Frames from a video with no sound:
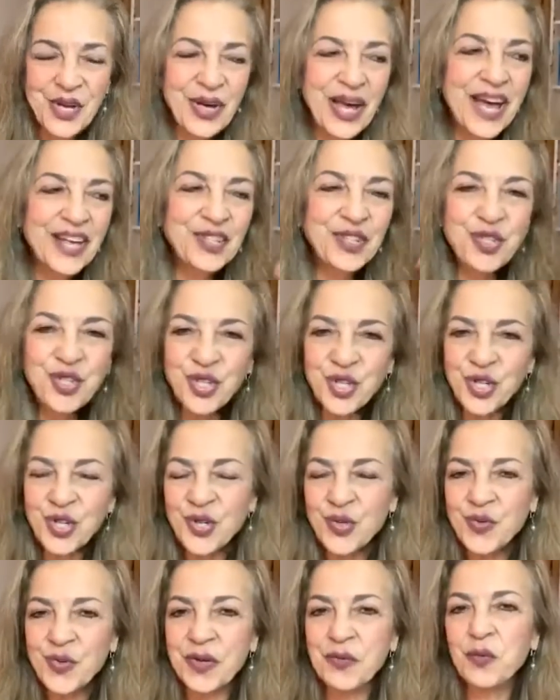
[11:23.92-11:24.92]
As
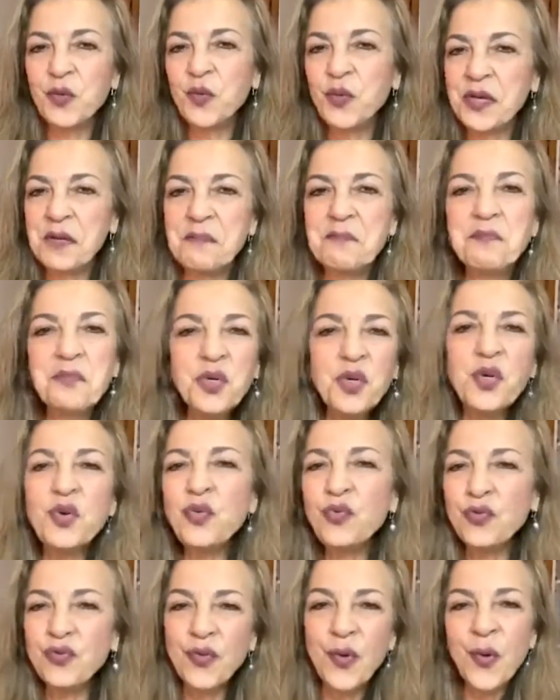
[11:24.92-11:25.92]
children, we move
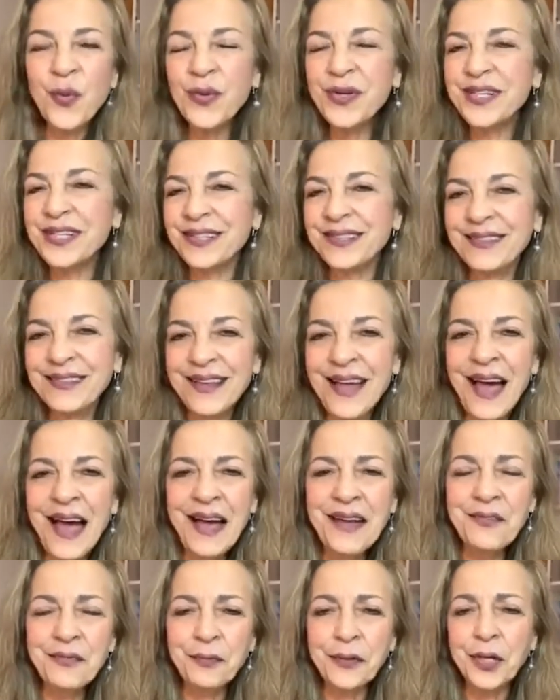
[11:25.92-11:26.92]
forward in
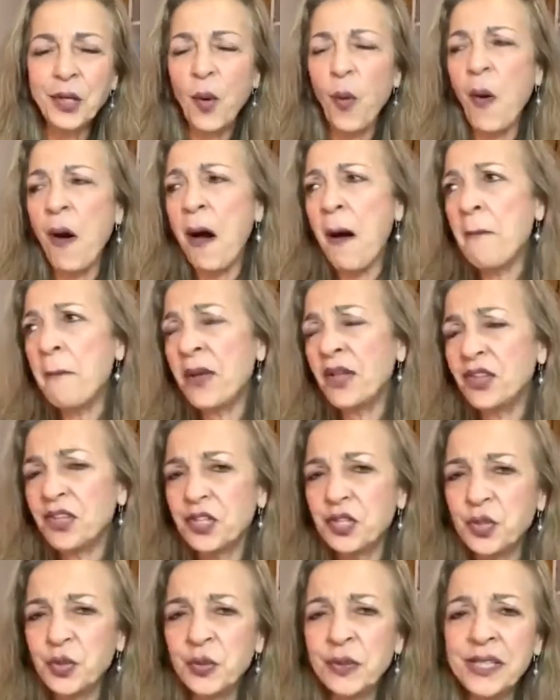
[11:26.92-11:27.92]
life. We go up on the
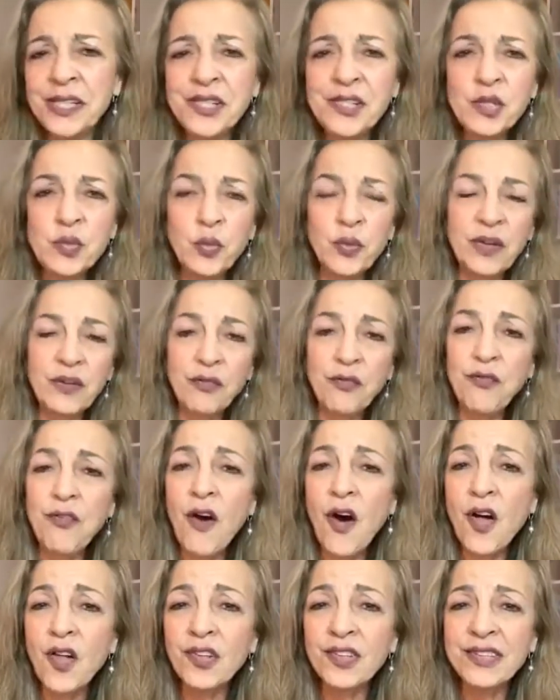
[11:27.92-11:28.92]
trees, we
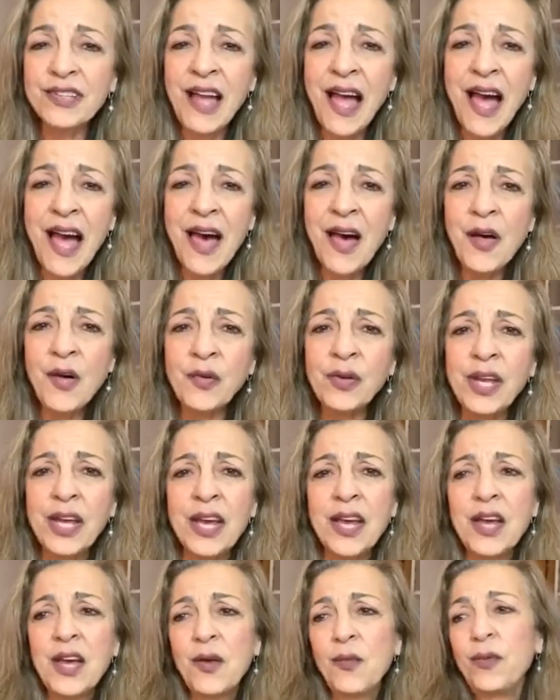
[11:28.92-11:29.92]
fall down,
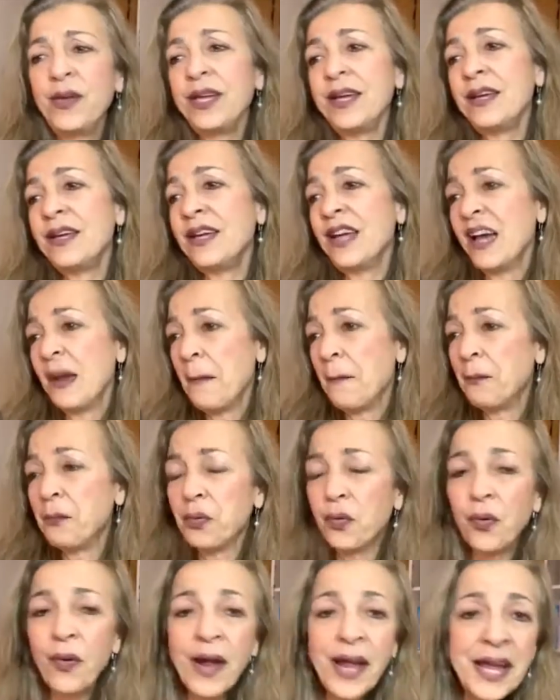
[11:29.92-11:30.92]
we
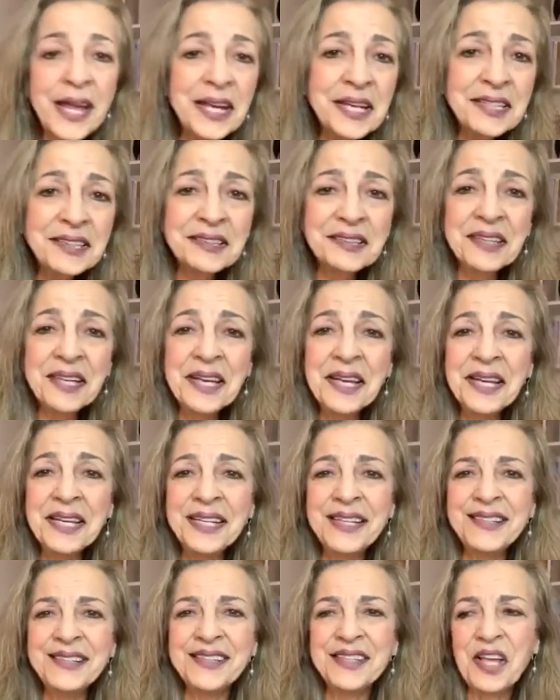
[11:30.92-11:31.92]
break
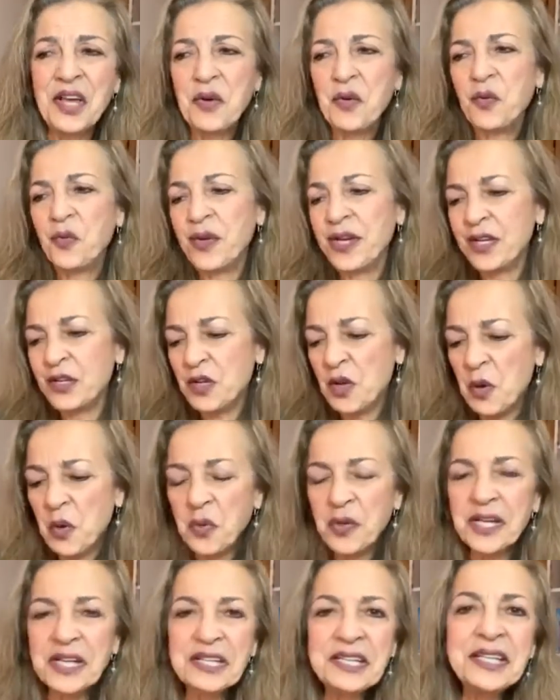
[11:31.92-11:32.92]
things, we know
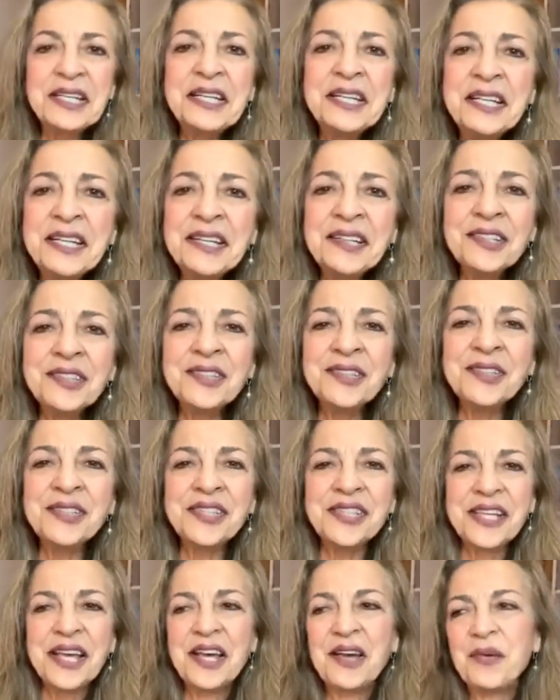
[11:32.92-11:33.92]
it
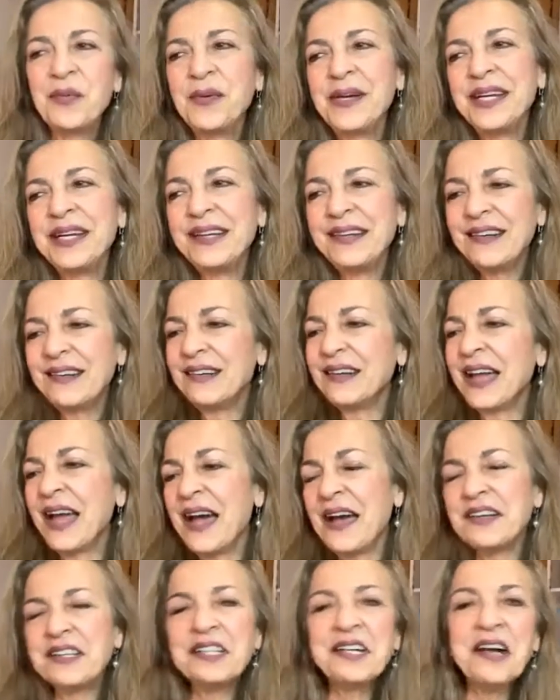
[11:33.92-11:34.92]
heals, we
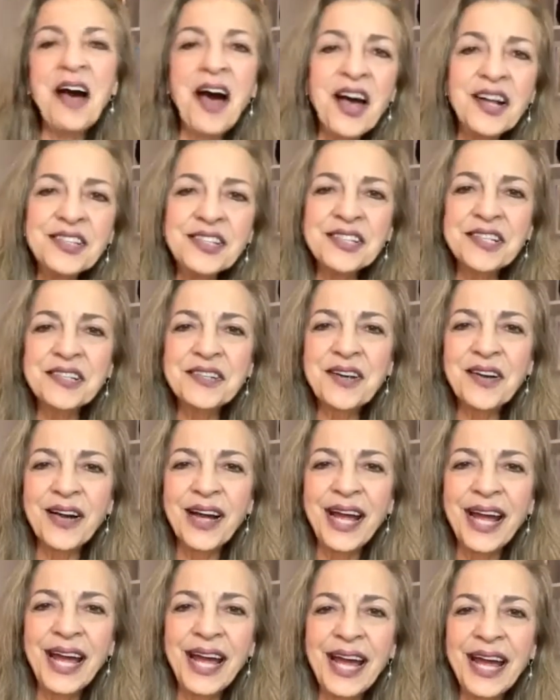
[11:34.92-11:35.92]
get cuts in our
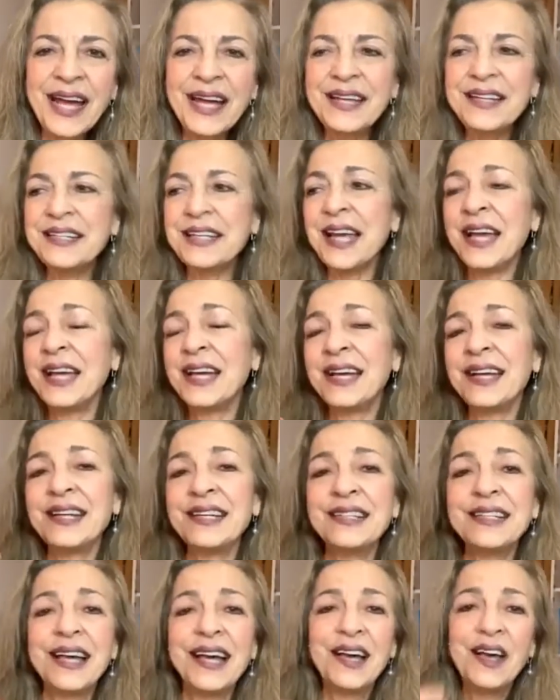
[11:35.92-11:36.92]
hand,
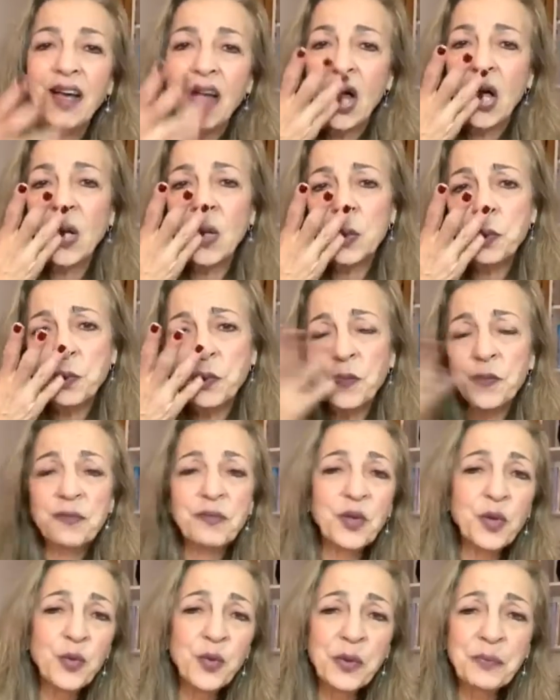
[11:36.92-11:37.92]
and
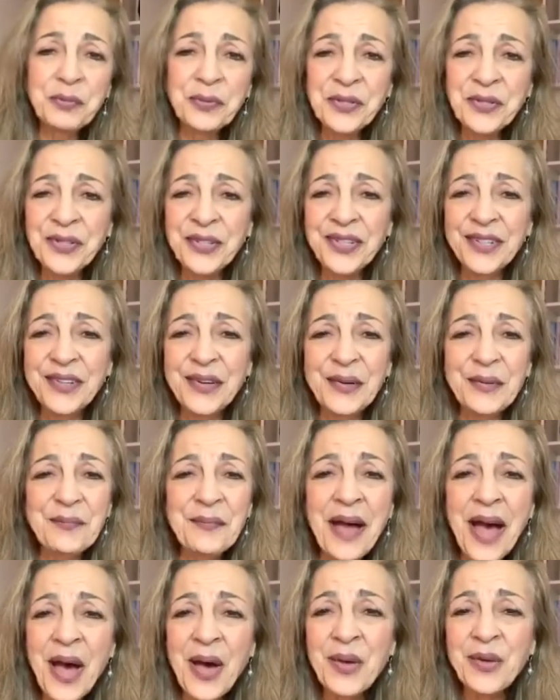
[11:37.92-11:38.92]
we put it in our
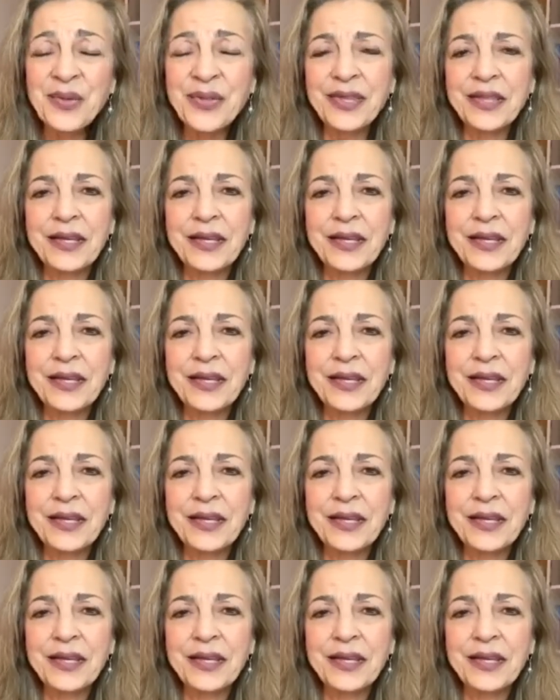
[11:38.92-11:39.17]
mouth.